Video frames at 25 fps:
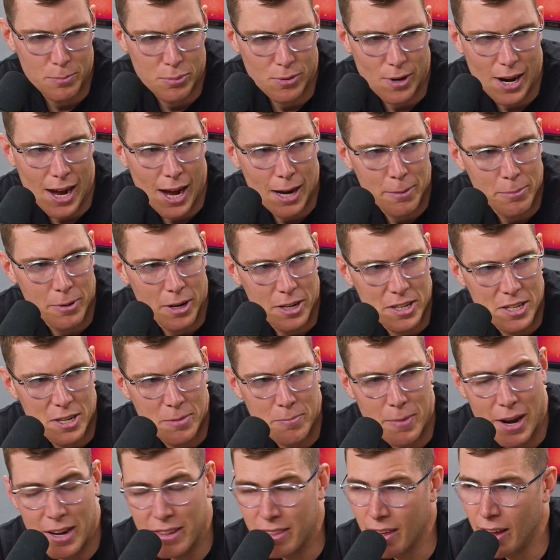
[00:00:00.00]
brag, but I
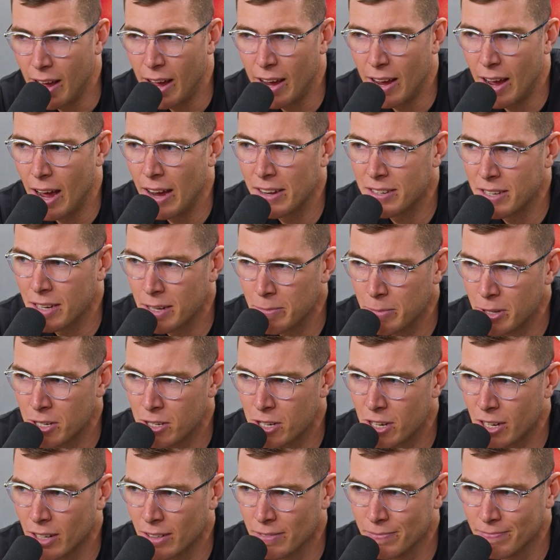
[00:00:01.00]
did make the AA team
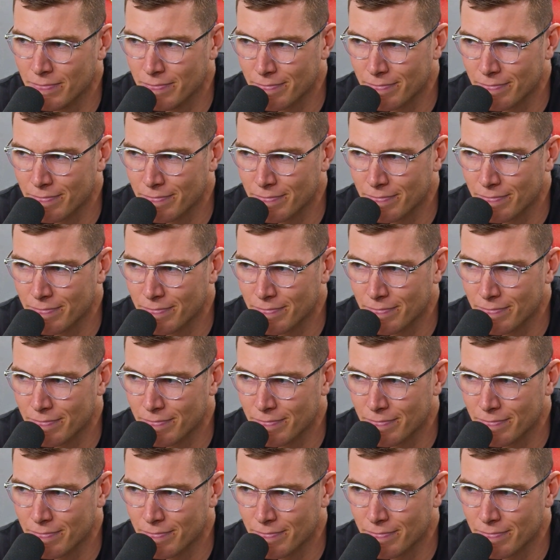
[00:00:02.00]
this year.